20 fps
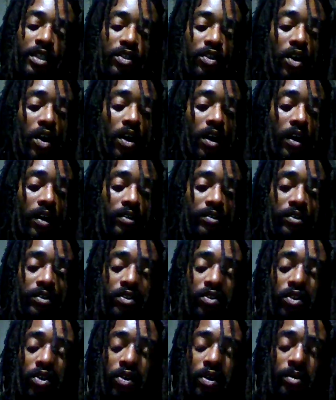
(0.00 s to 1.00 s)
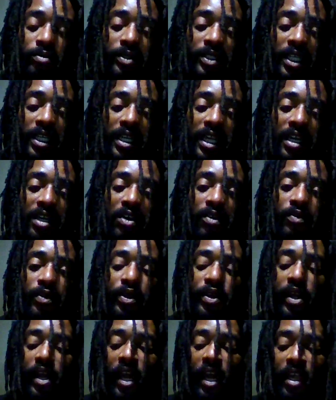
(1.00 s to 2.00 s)
Dog, you know what I'm saying? Like over
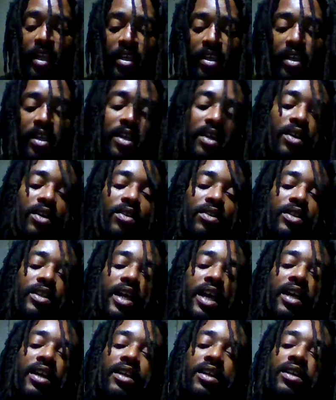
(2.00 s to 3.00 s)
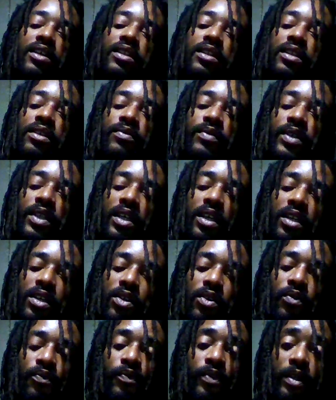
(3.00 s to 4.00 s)
there in Haiti, they couldn't even get
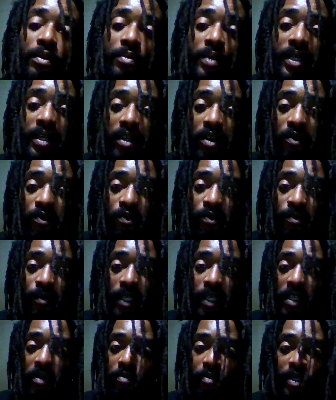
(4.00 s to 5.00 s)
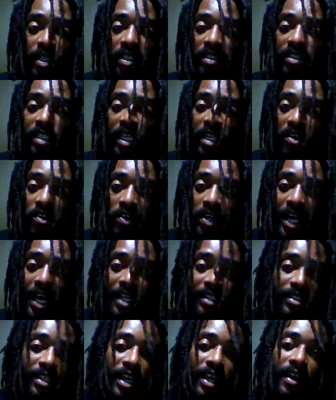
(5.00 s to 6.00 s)
no FEMA help because they don't
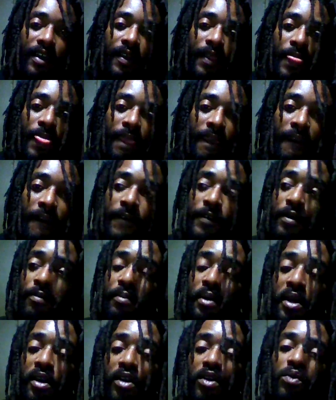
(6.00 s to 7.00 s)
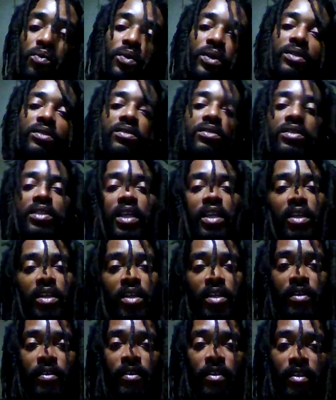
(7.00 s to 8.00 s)
got that. And America wasn't sending
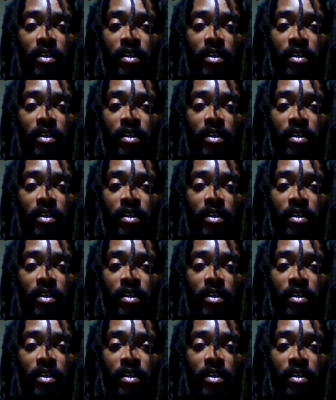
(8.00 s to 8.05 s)
it.